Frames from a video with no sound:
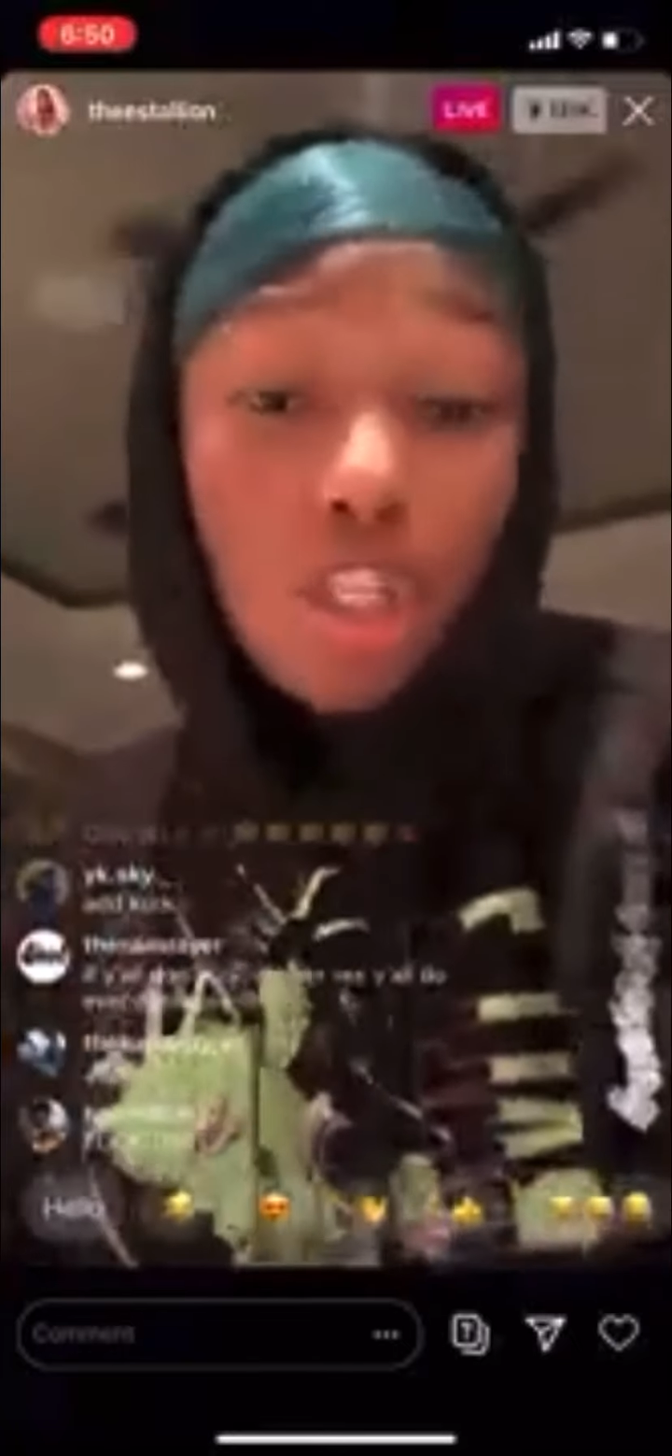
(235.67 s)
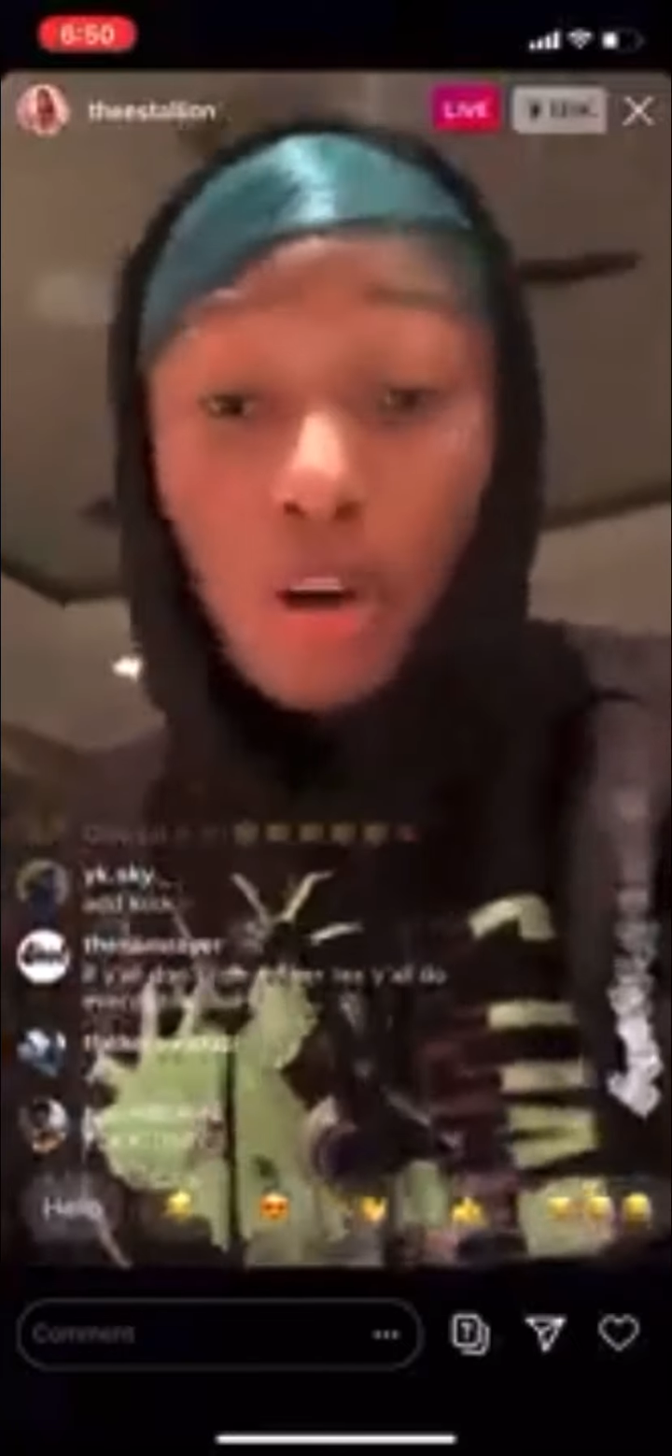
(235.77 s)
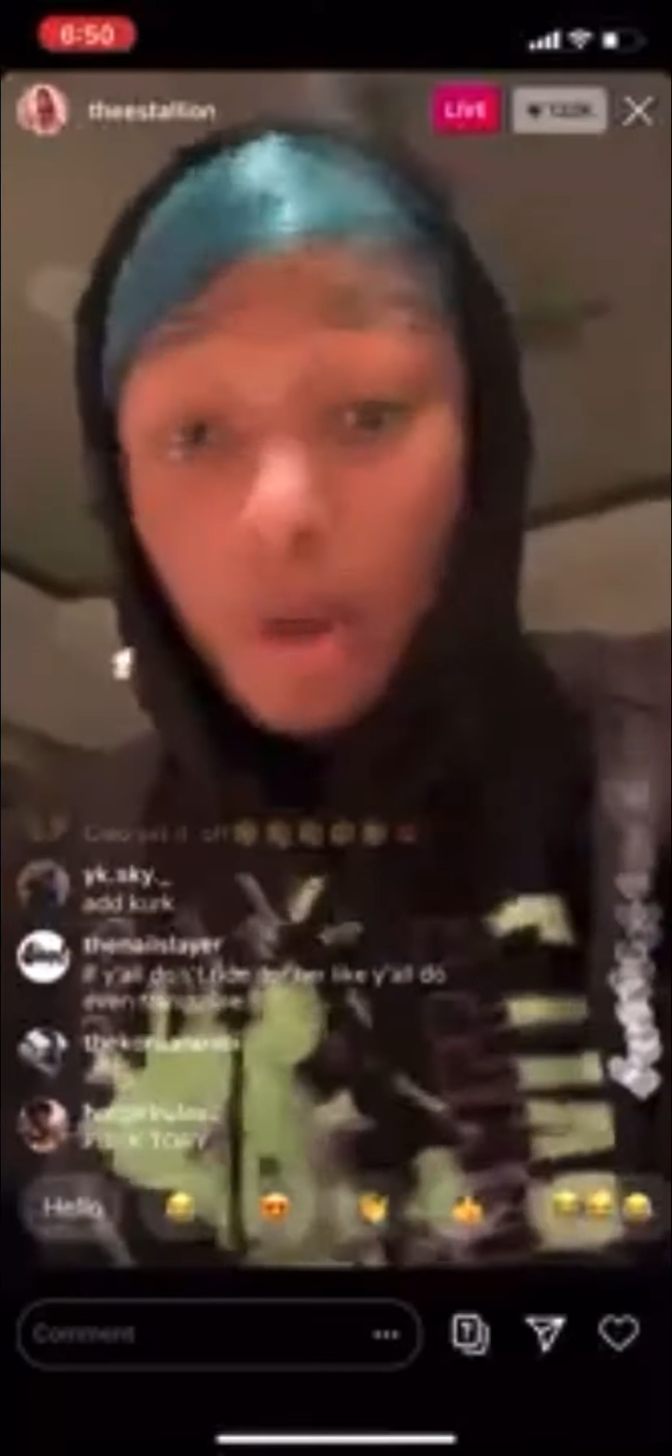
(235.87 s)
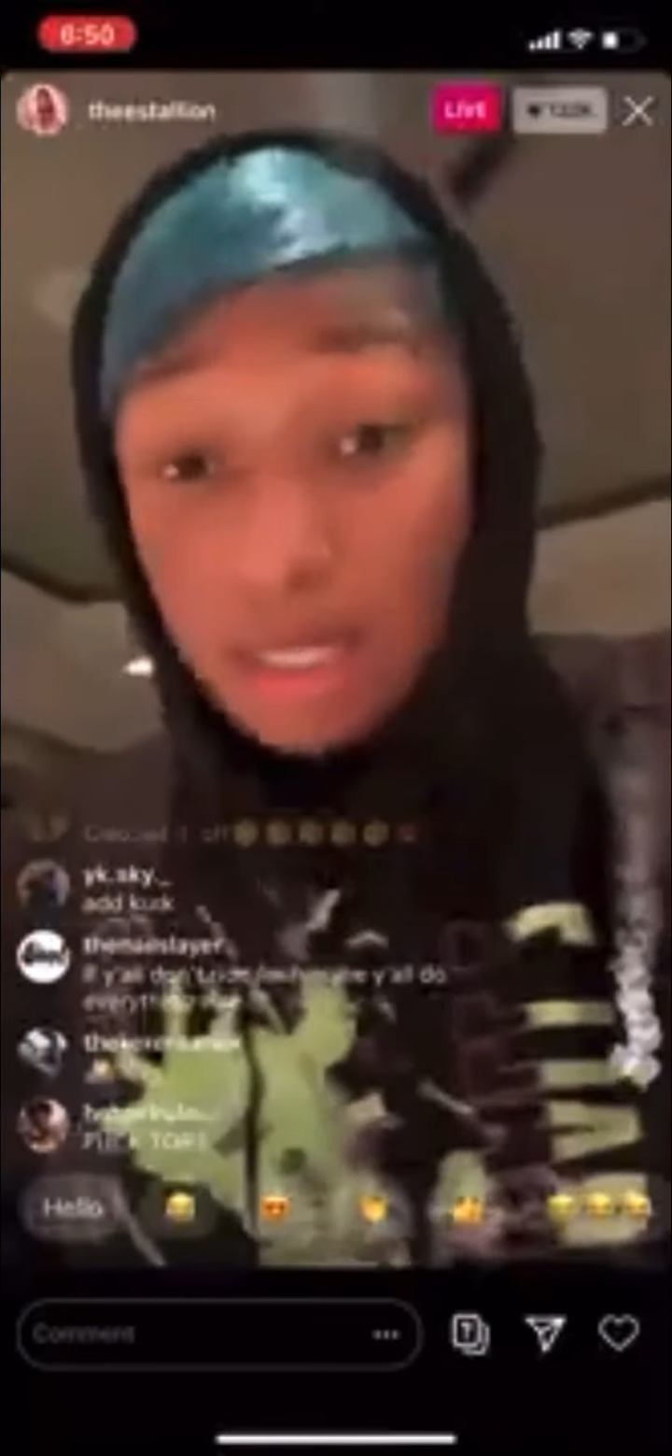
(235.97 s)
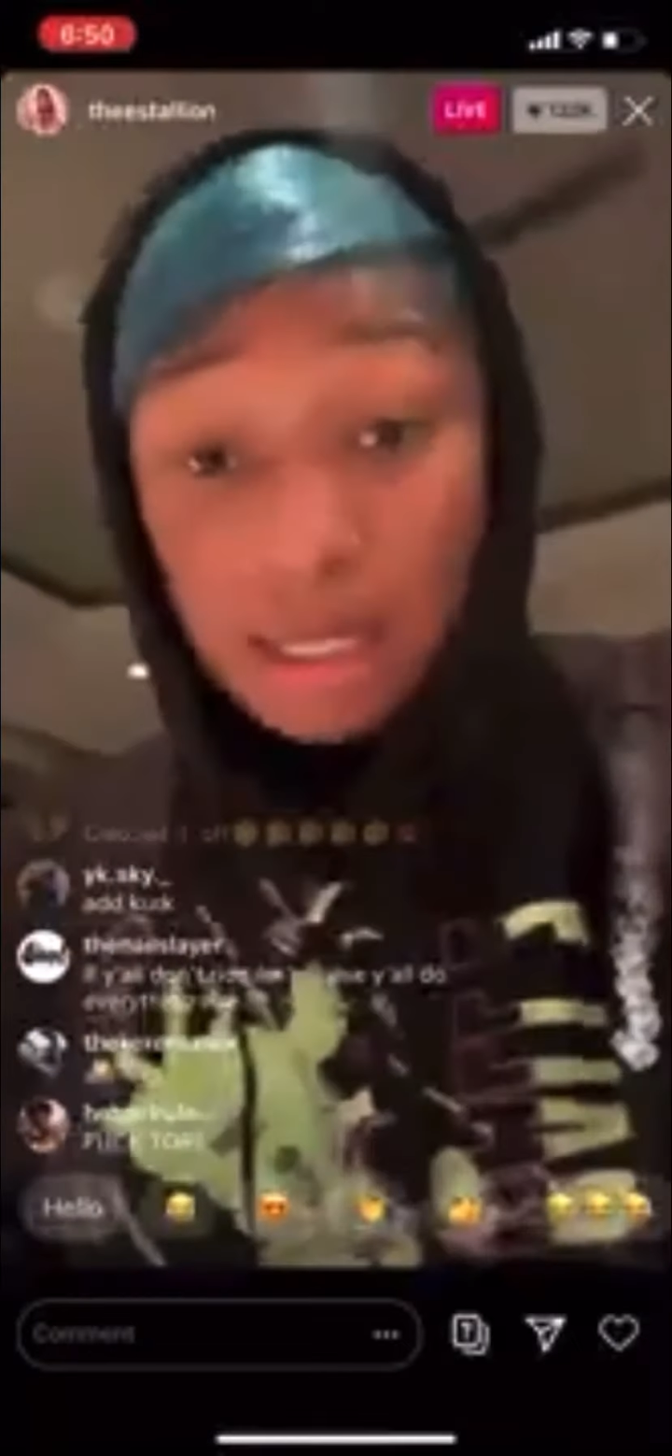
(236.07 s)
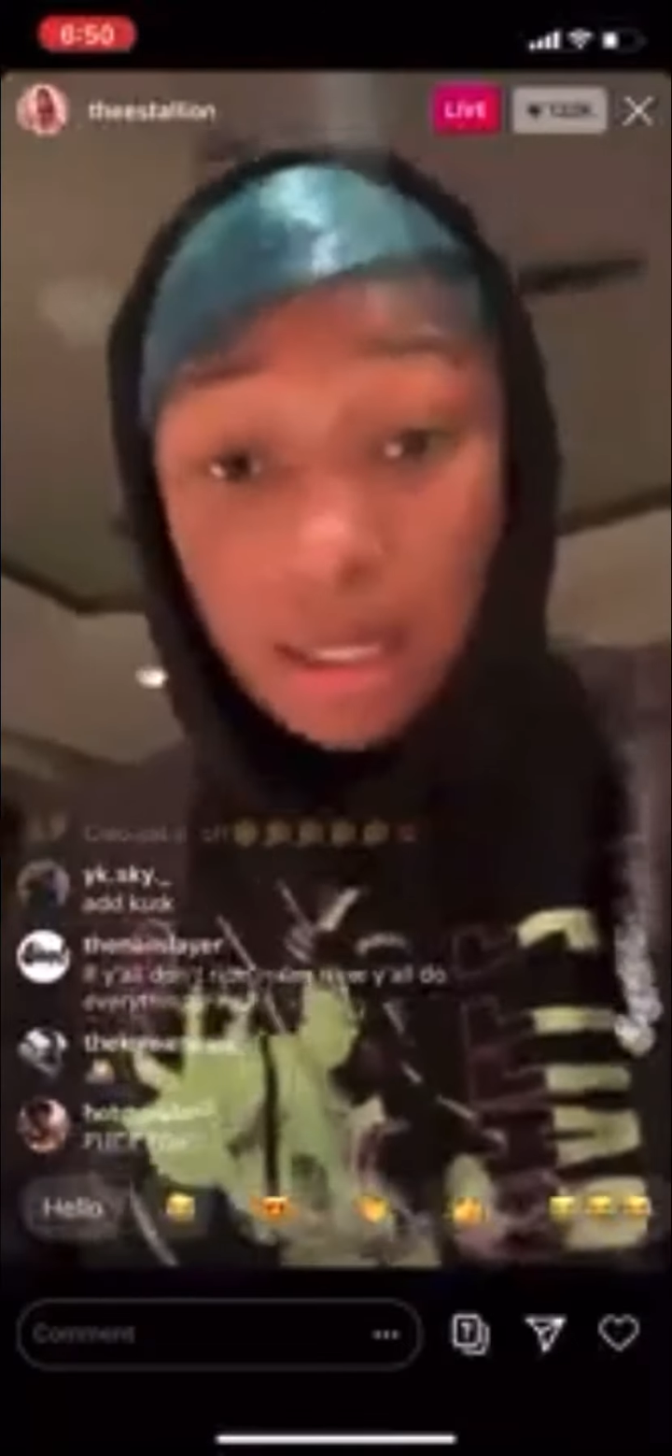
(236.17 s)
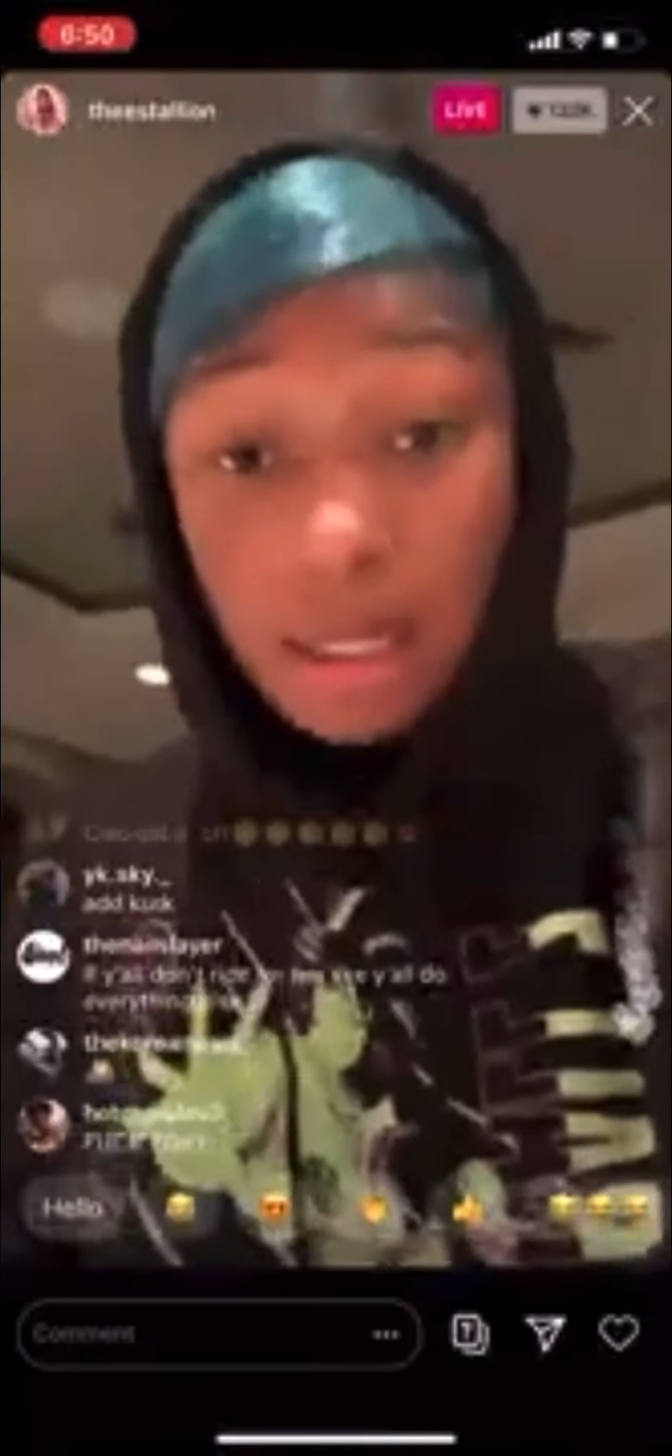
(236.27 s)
crazy.